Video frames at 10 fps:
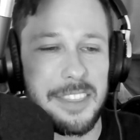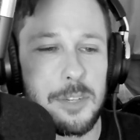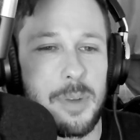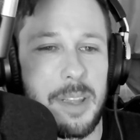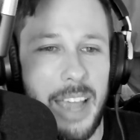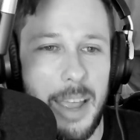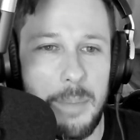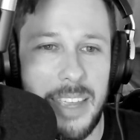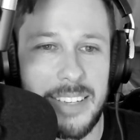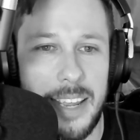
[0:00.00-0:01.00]
This week, I
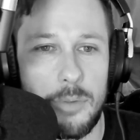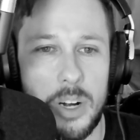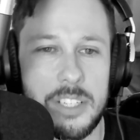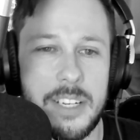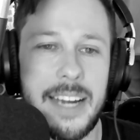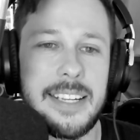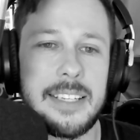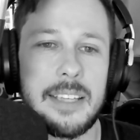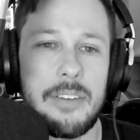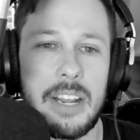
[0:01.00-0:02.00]
made Dave watch
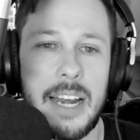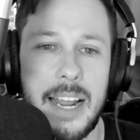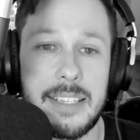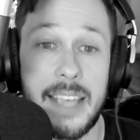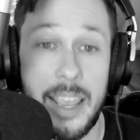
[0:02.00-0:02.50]
1979's